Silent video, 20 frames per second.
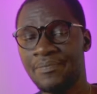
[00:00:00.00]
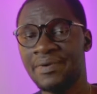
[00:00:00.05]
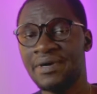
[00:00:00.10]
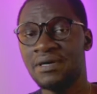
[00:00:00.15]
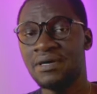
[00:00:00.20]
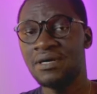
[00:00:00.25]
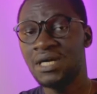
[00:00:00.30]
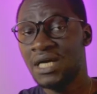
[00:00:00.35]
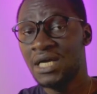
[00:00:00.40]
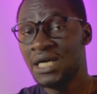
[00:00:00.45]

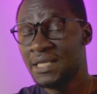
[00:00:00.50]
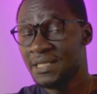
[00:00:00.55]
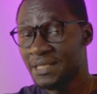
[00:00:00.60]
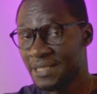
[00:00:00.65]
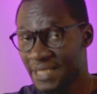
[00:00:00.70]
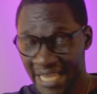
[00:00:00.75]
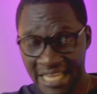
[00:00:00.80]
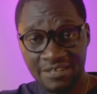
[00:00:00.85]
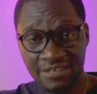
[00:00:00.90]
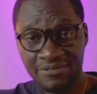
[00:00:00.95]
But
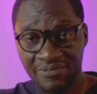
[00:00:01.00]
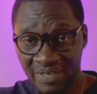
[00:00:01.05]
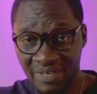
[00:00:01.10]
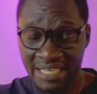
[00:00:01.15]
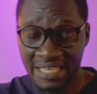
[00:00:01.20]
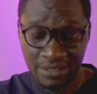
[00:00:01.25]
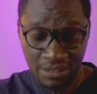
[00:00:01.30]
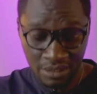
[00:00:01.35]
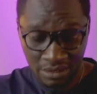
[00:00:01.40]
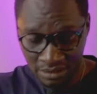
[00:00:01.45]

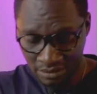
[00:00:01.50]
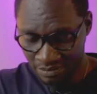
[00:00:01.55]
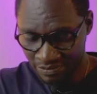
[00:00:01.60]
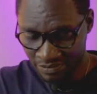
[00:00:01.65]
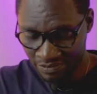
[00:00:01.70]
thankfully and